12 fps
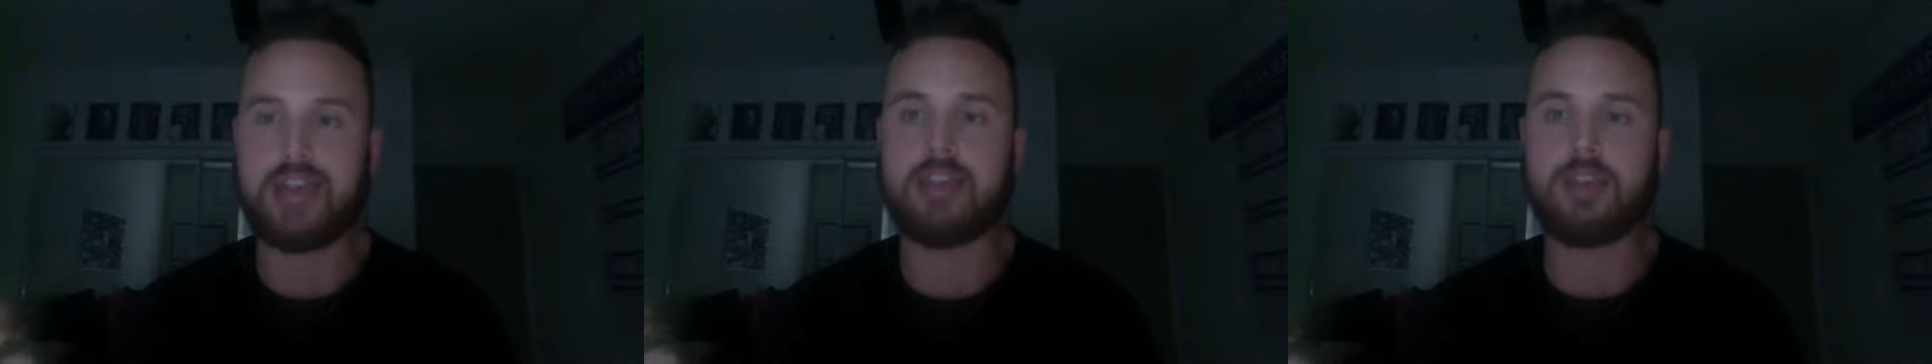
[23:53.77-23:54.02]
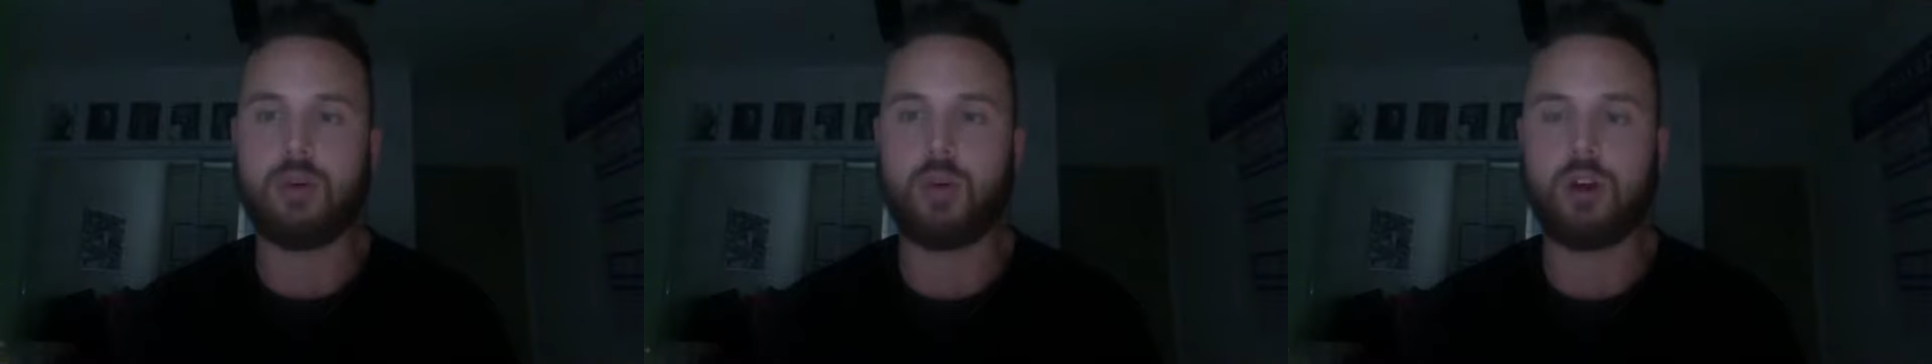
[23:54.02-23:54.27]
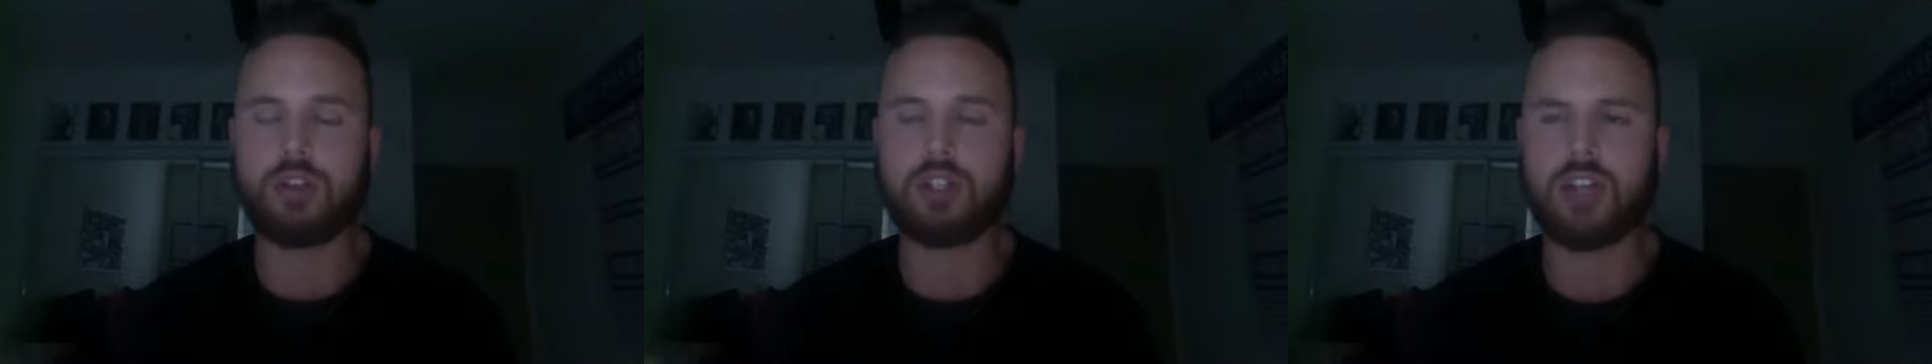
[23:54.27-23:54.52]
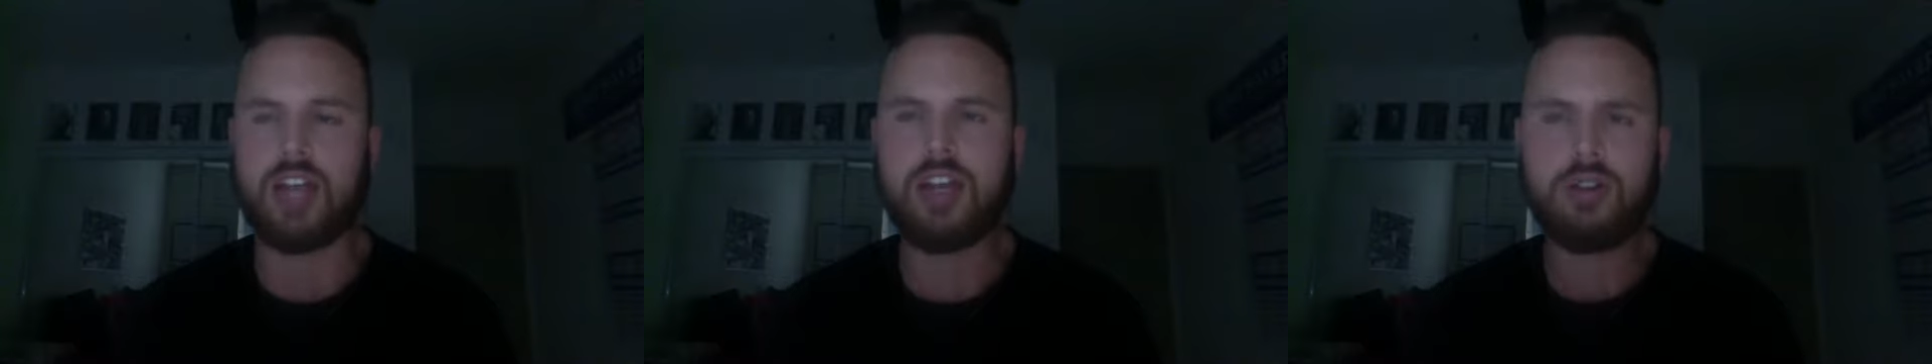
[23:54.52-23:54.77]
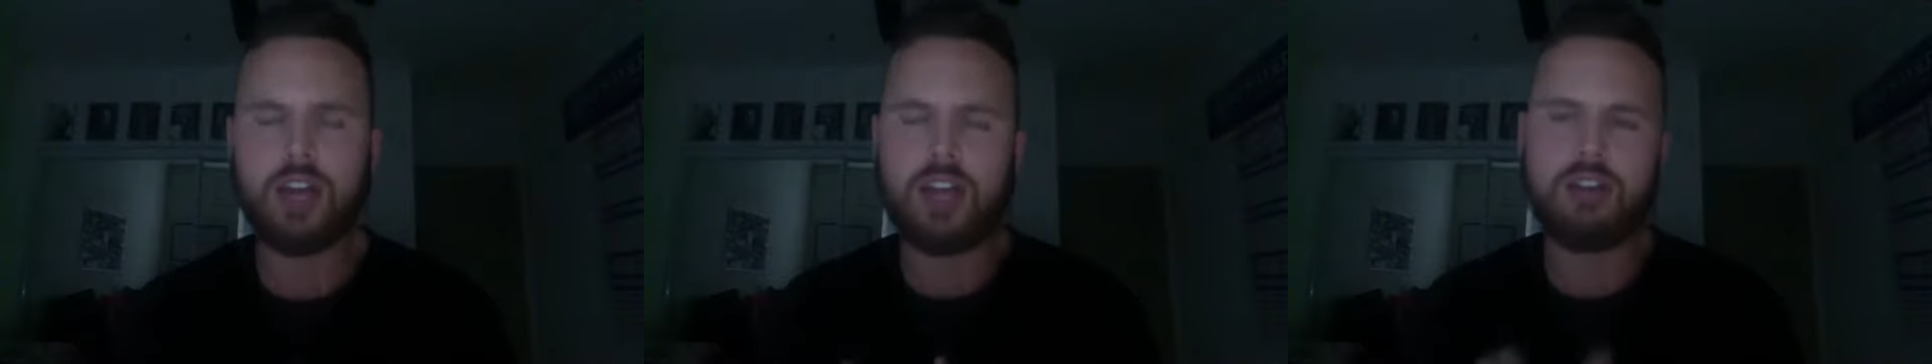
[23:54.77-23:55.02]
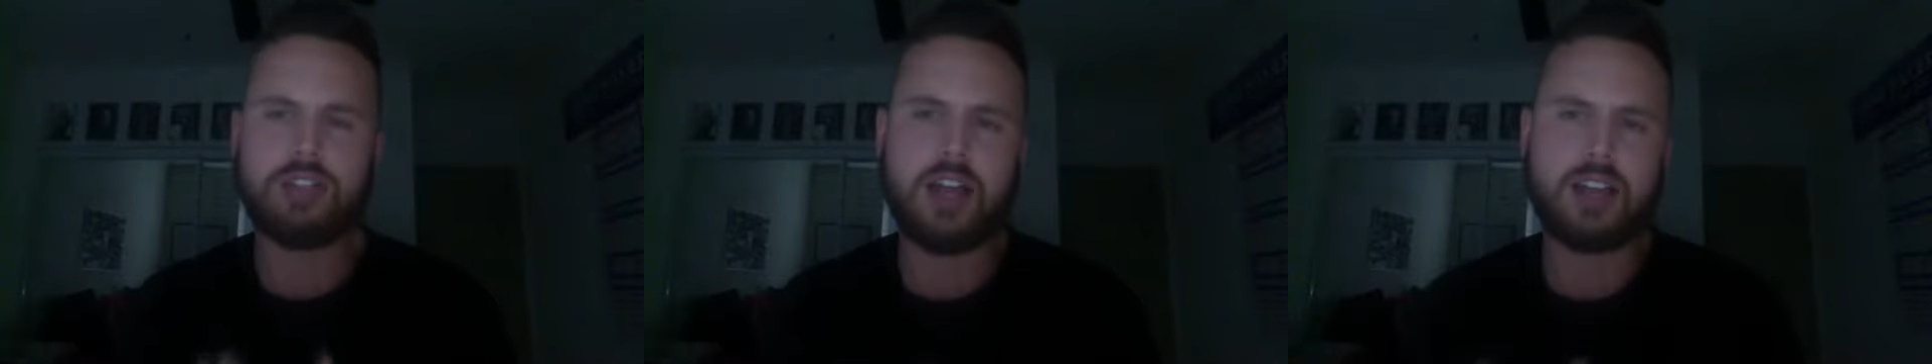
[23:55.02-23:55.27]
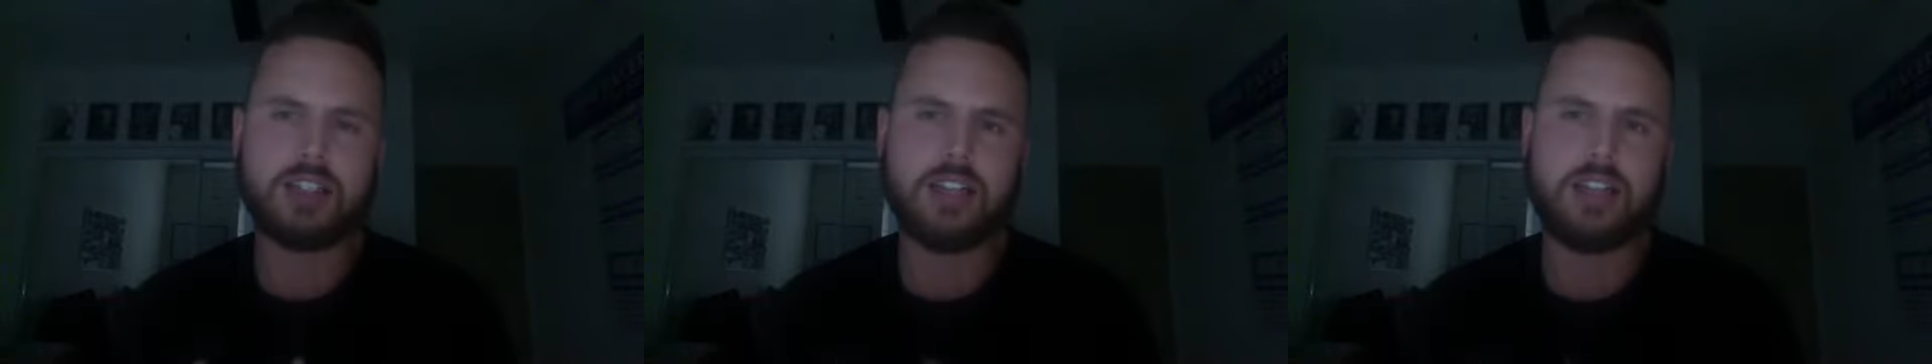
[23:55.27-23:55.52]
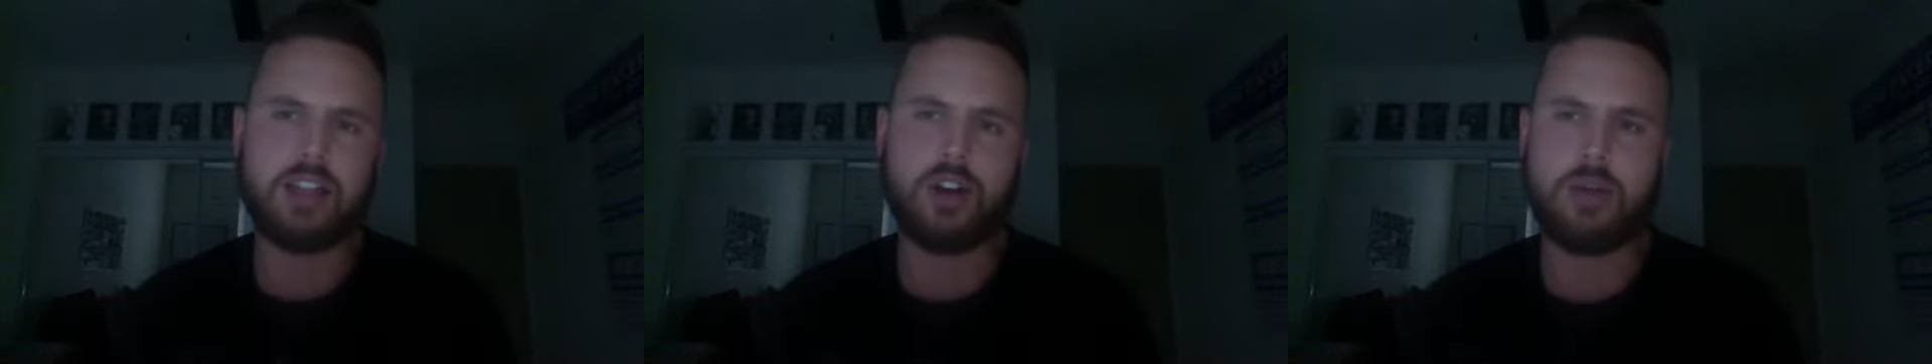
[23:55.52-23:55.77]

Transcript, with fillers: in the world so can you can you tell us a little